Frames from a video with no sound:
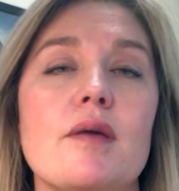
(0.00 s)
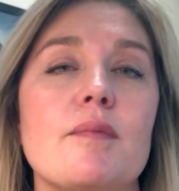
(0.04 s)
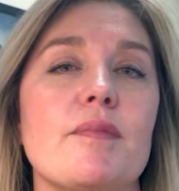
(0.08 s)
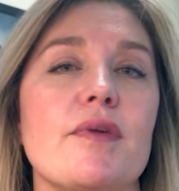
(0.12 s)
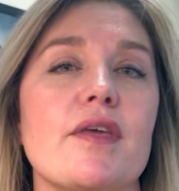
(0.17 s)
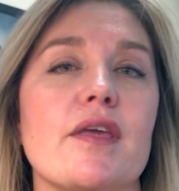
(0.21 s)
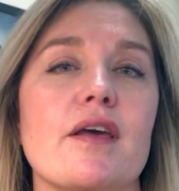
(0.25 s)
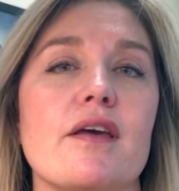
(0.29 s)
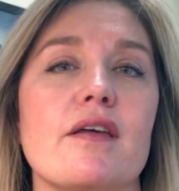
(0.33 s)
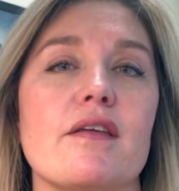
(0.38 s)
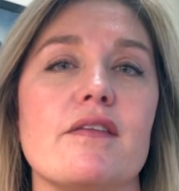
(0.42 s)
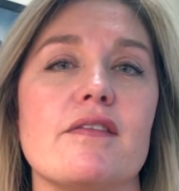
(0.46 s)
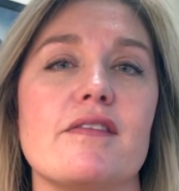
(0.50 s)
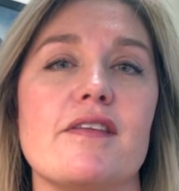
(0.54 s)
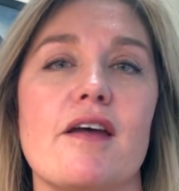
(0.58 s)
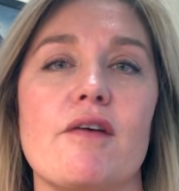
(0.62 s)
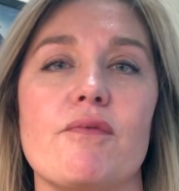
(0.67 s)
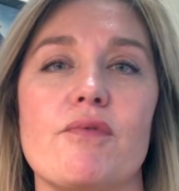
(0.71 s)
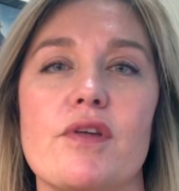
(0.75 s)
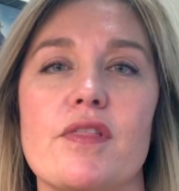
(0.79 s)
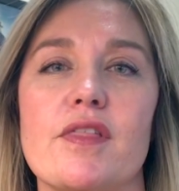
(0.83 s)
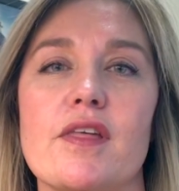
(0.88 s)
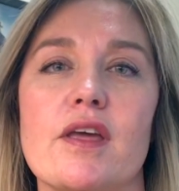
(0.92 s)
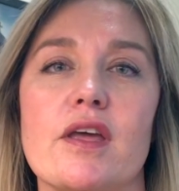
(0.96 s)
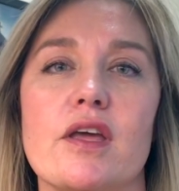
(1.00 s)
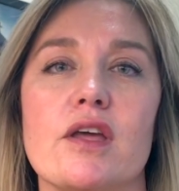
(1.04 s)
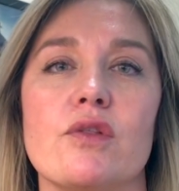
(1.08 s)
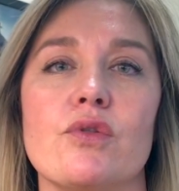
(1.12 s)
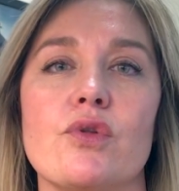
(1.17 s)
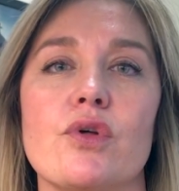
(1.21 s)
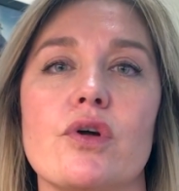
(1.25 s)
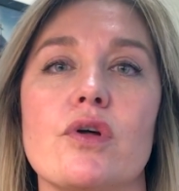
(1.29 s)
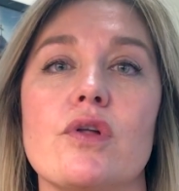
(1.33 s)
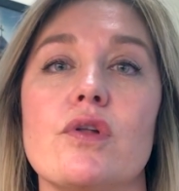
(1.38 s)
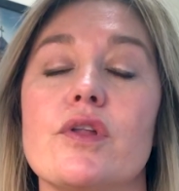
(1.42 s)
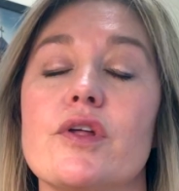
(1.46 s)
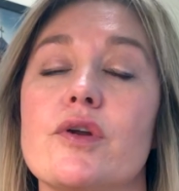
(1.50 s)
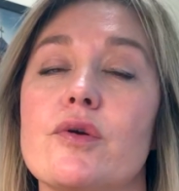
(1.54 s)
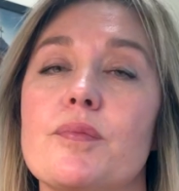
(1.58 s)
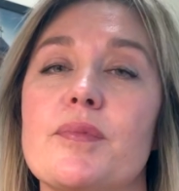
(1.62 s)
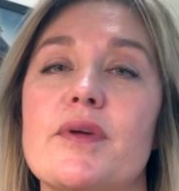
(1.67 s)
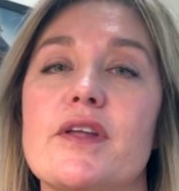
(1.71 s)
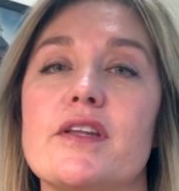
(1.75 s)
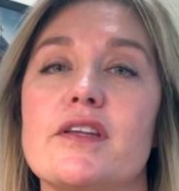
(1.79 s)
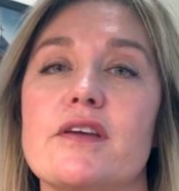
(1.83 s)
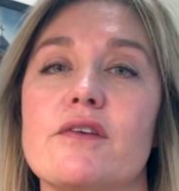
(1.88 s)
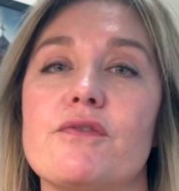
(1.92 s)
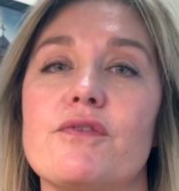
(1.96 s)
because everything can look a little
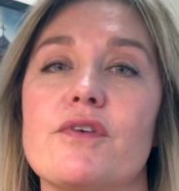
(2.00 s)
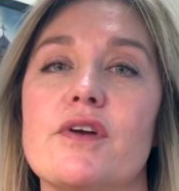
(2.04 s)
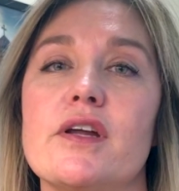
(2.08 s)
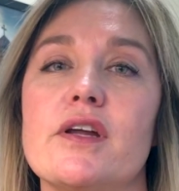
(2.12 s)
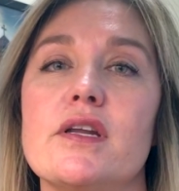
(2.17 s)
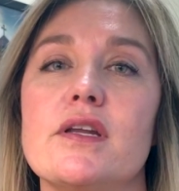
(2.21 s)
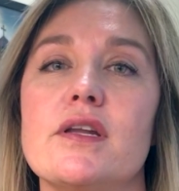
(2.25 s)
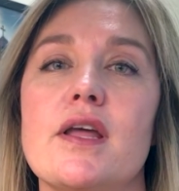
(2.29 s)
bit different.